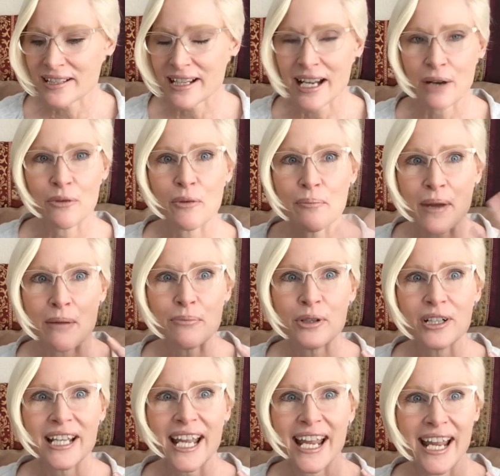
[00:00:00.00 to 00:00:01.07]
And I
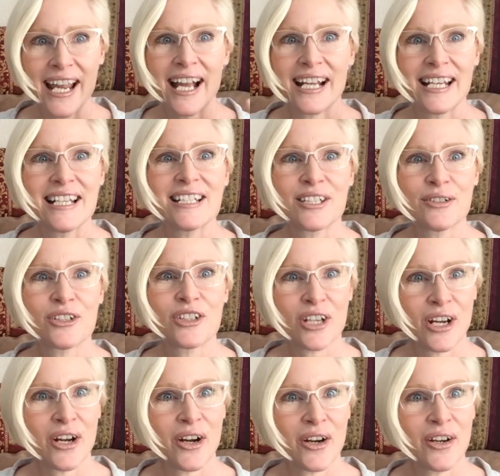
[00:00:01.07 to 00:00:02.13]
remembered, hey, I need to
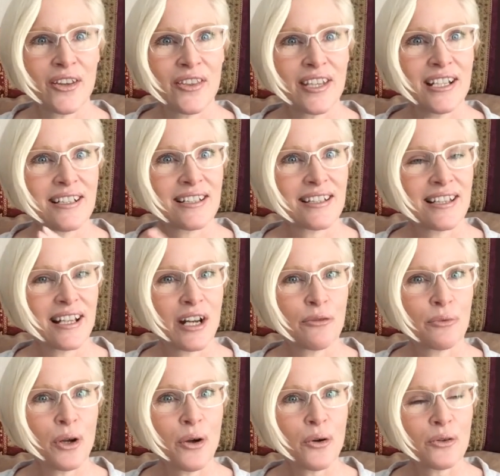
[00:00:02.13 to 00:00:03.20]
share this that I
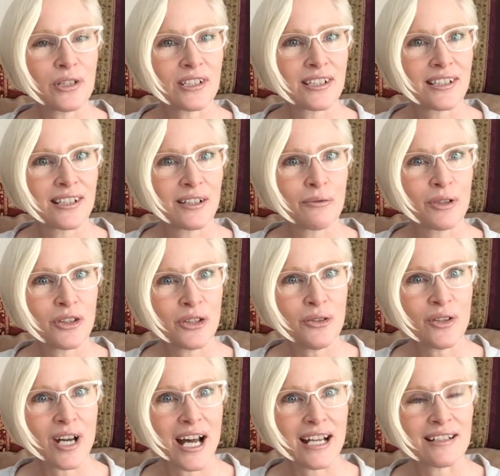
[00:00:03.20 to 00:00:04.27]
wrote with you
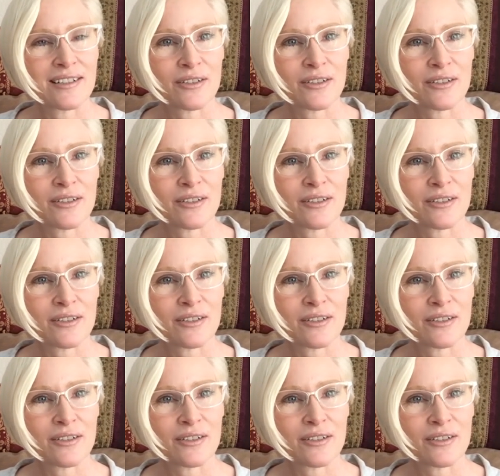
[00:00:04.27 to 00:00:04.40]
guys.